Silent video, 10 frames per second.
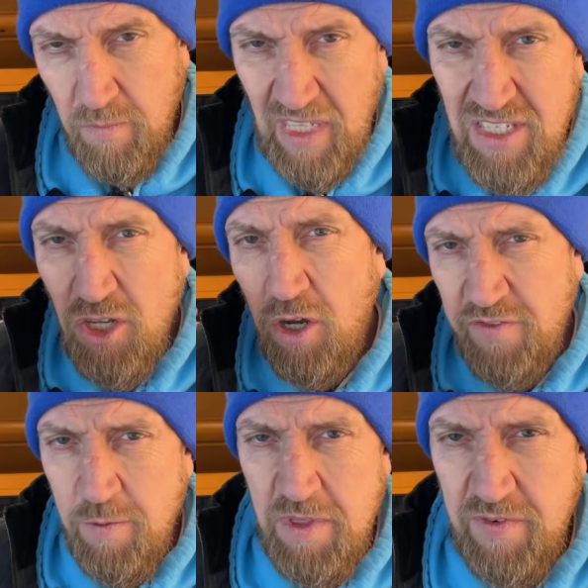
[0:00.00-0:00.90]
started
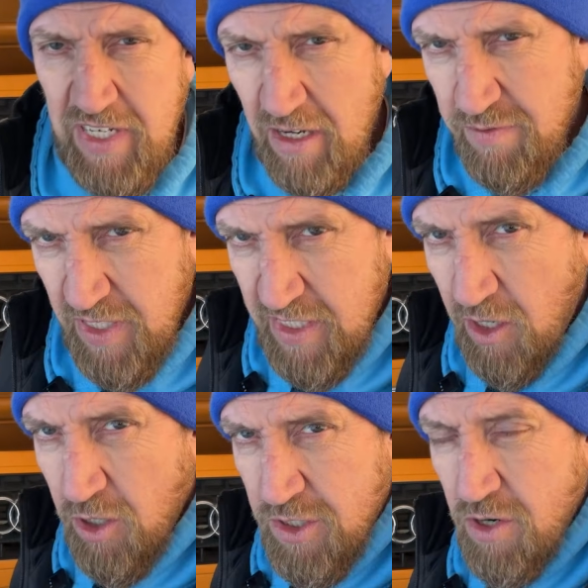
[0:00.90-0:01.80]
filming the video for this
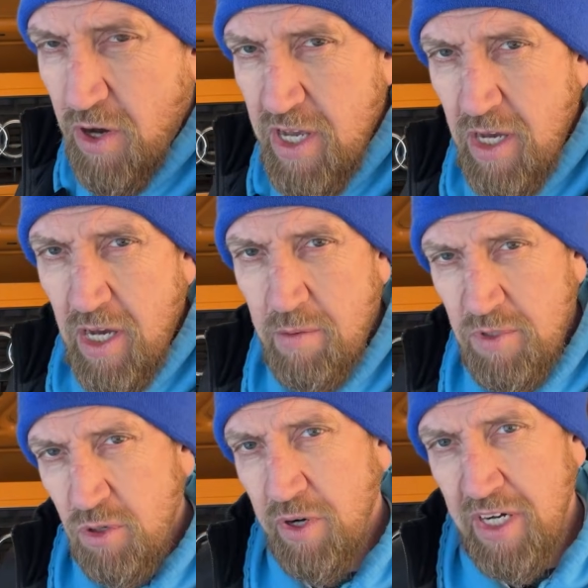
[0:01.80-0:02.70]
last night,
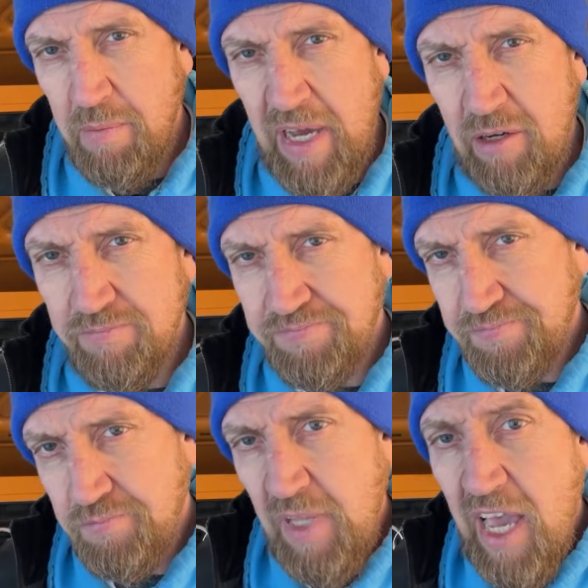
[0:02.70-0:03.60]
talking about
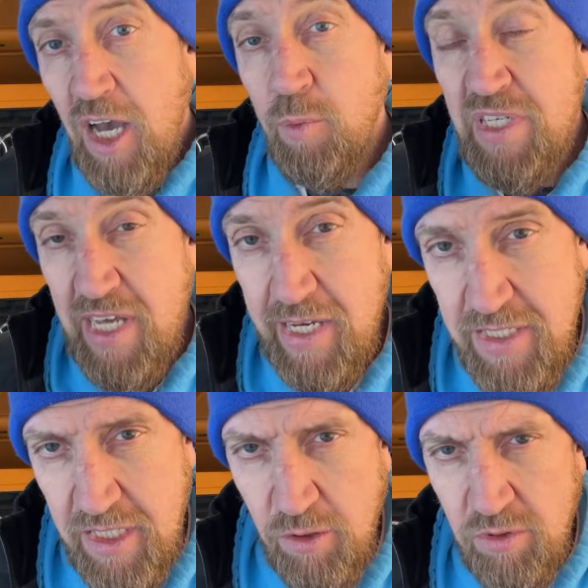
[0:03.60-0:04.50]
how we
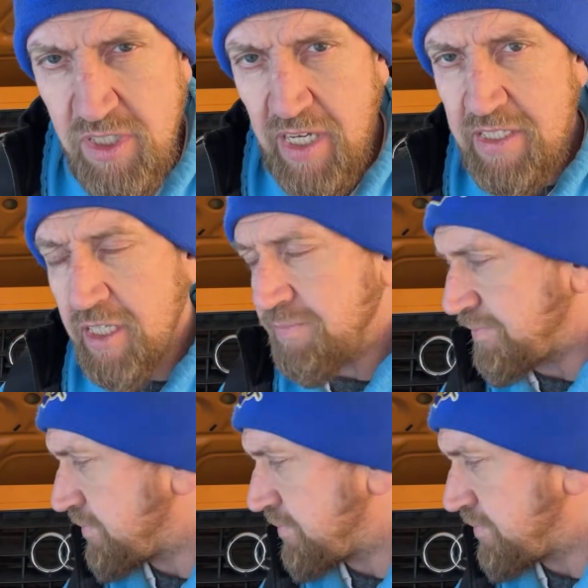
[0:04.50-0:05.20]
test the alternator,